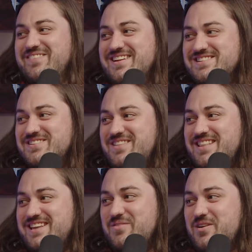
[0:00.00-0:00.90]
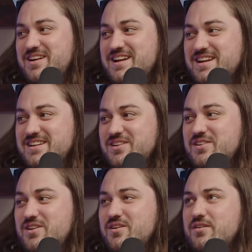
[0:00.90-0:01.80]
made you do that thing where
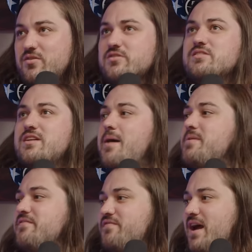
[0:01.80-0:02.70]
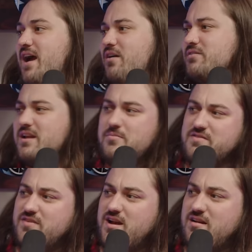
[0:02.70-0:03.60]
I meant vowel. Did I
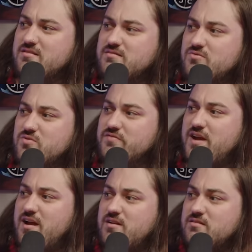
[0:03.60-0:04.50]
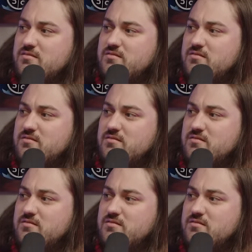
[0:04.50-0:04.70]
mean vowel? One vowel?